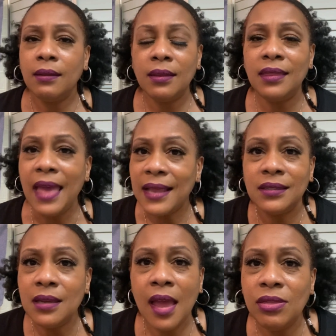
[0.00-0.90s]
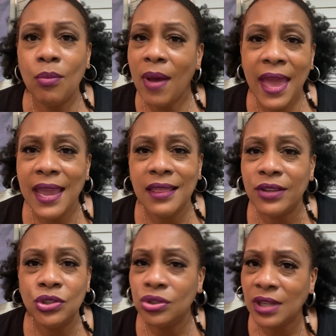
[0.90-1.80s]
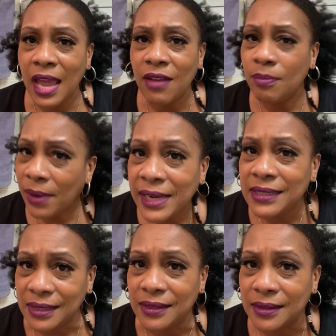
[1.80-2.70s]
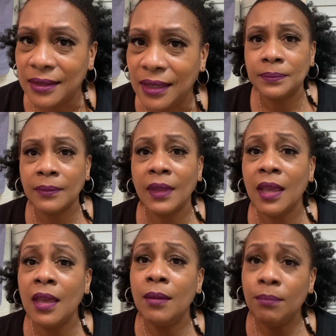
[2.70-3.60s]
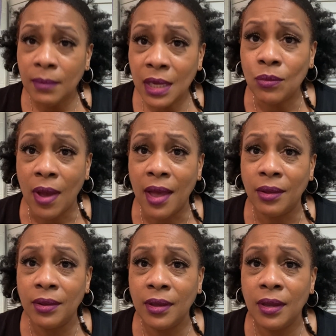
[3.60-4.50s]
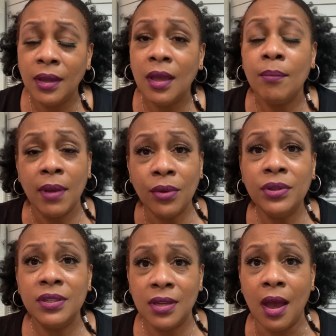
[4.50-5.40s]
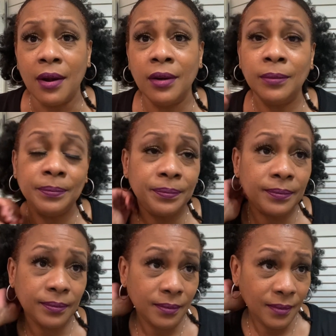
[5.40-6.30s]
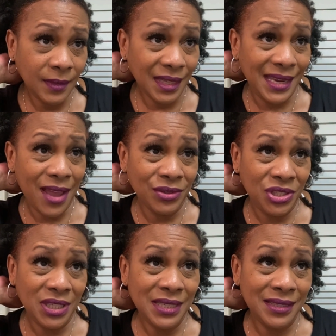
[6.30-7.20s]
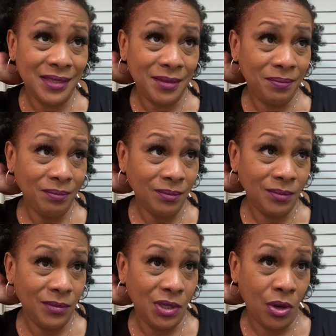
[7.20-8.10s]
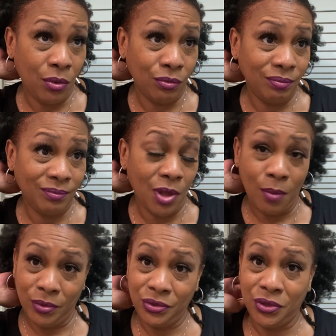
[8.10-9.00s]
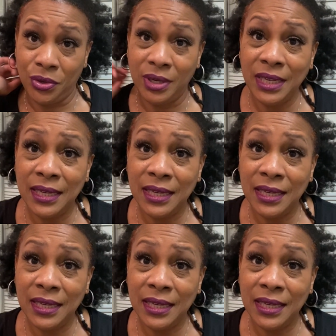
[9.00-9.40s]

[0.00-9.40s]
That's not the way that you should have braces. Meanwhile, my oldest daughter, now she's, you know, almost 30.